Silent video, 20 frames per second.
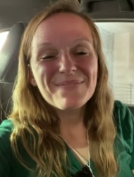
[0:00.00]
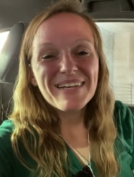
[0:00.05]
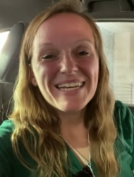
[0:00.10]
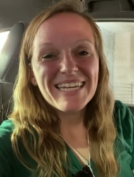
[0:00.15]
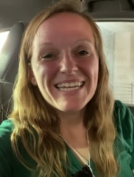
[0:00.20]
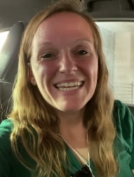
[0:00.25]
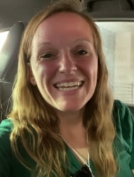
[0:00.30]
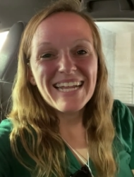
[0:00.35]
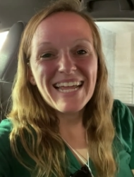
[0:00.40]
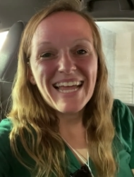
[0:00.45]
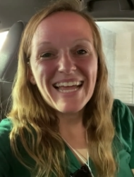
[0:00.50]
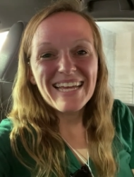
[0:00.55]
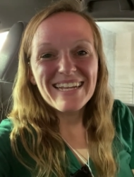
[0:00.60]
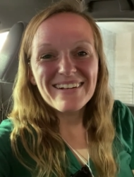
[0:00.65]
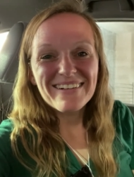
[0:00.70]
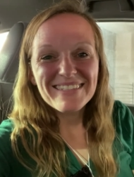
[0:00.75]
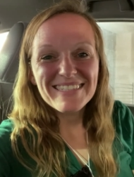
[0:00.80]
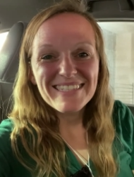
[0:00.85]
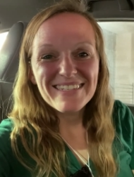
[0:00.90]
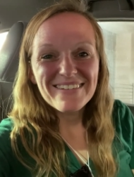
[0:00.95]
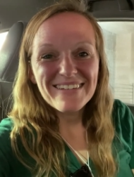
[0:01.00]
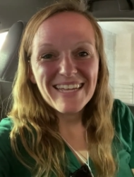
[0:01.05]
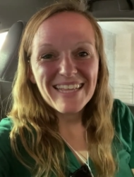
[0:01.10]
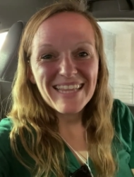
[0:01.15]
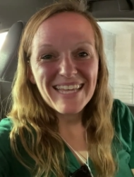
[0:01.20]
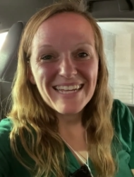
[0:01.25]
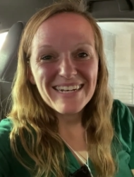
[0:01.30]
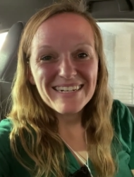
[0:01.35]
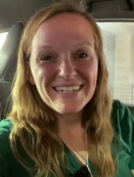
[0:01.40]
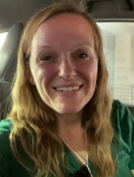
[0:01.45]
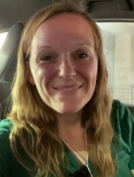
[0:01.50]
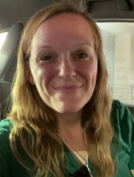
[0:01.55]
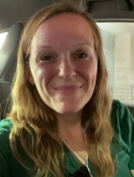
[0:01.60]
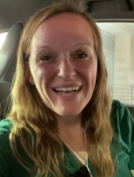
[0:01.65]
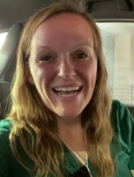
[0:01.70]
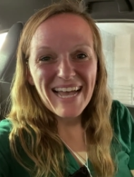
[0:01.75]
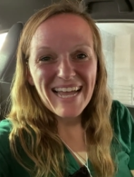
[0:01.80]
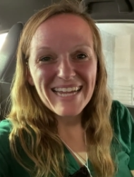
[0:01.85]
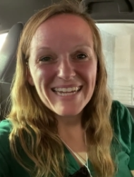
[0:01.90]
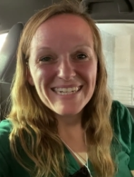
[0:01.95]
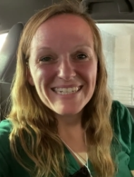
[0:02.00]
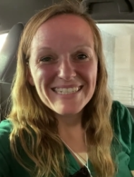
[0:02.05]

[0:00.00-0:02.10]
button, and I'll see you again later. Bye.